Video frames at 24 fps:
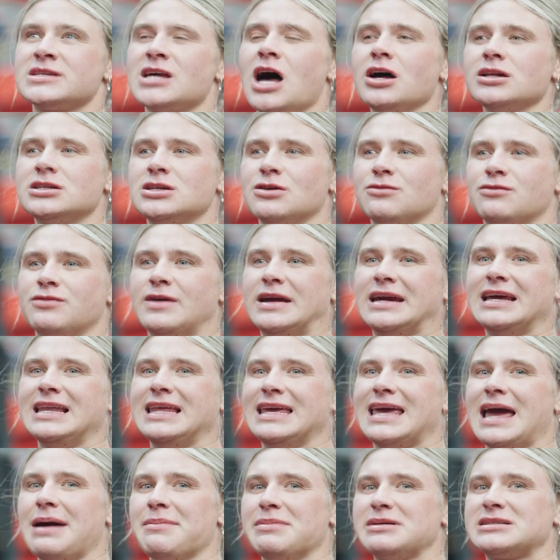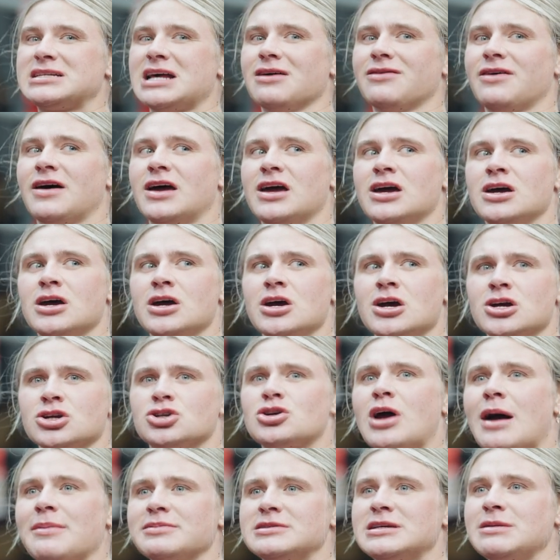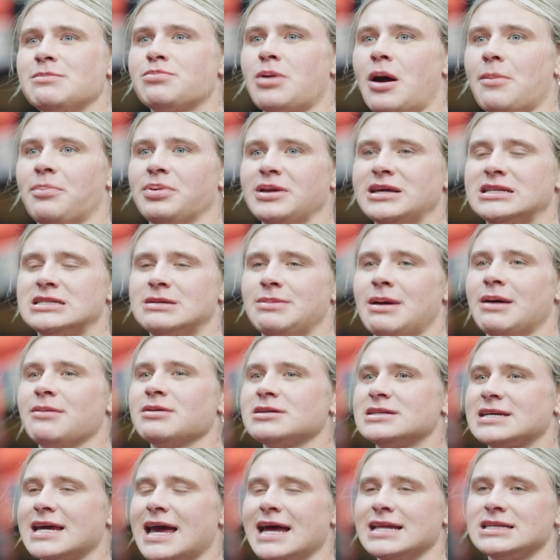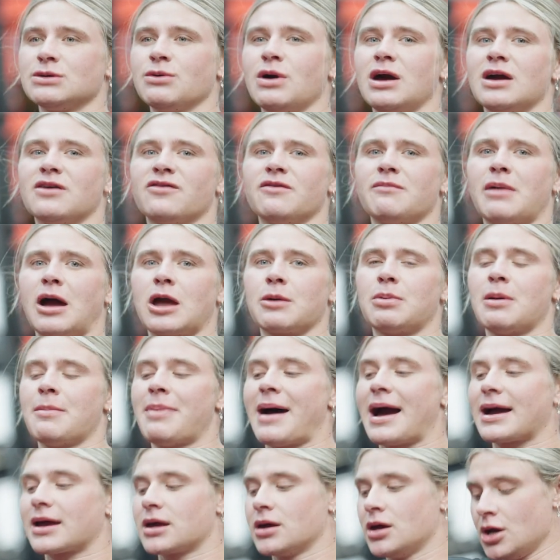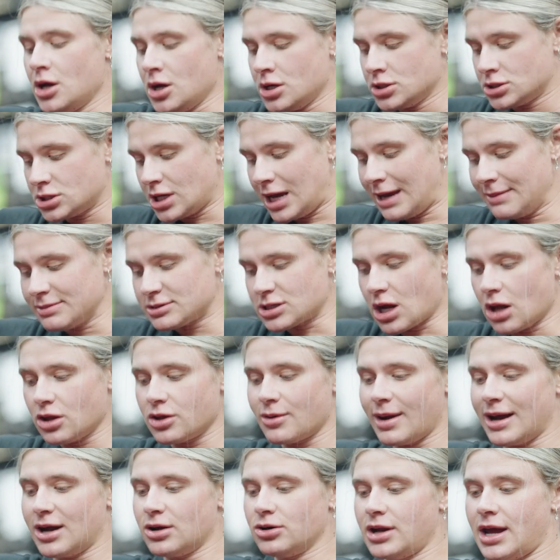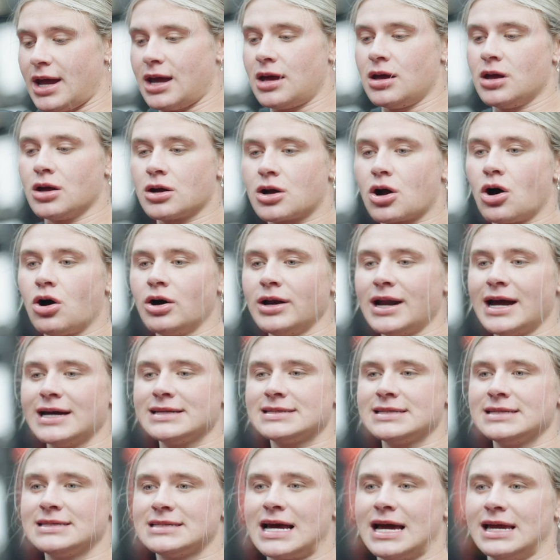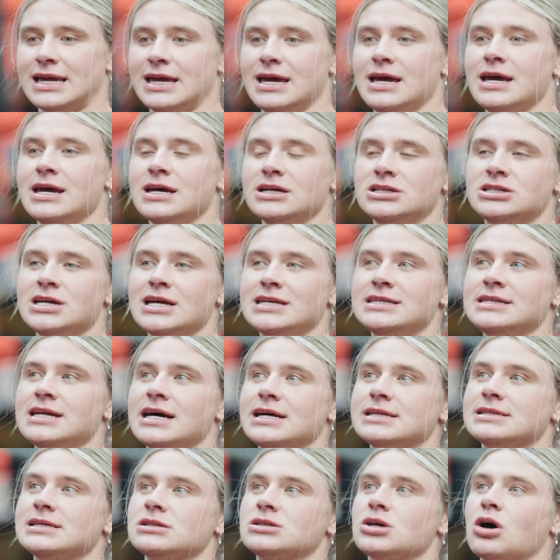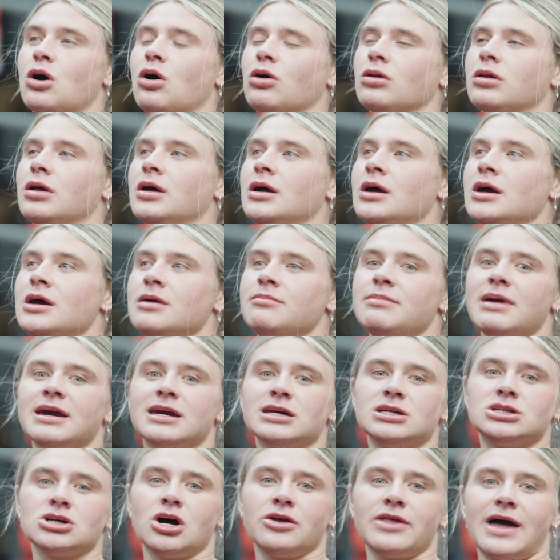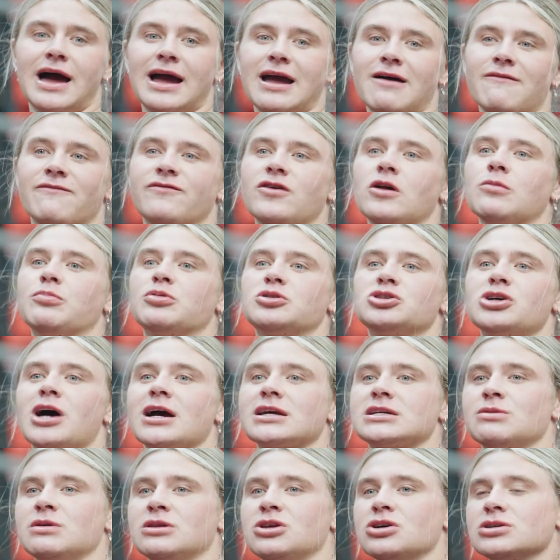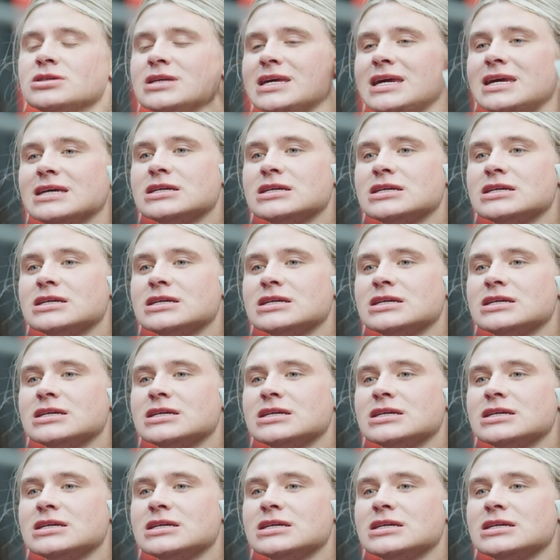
hard to really get myself trapped in properly to be able to get to work for my upper back. So hips all the way under, core nice and tight, chest nice and tall, making sure that I have full protraction with those